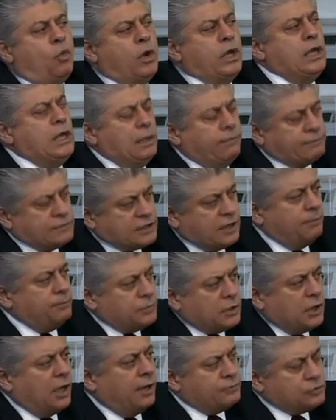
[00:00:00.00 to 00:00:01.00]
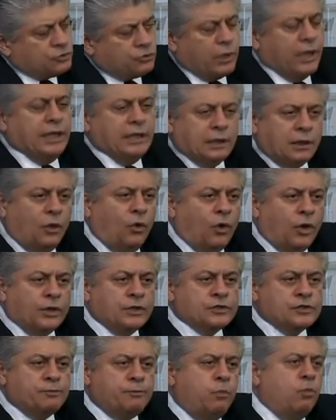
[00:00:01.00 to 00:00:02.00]
we sometimes write
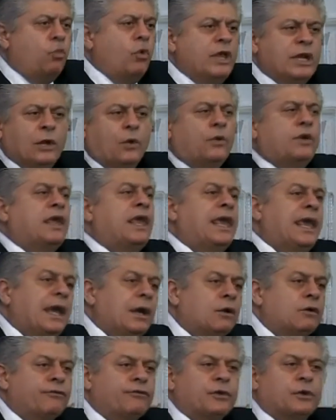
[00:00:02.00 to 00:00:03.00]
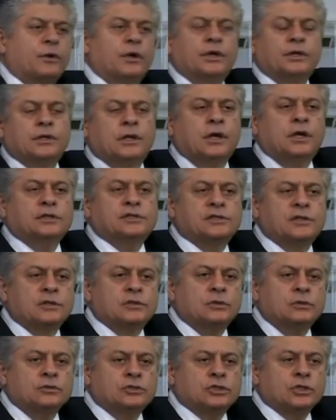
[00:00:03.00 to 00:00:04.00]
laws, we don't care if they're
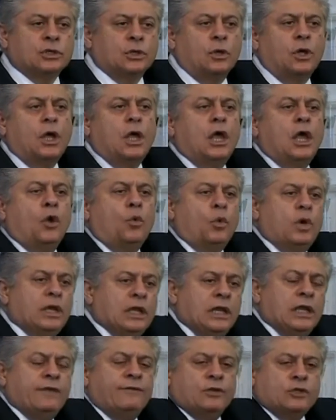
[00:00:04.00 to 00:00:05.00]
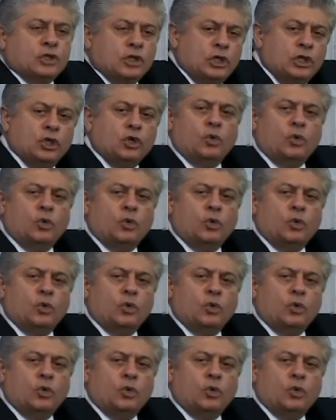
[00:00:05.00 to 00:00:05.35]
unconstitutional. We leave it to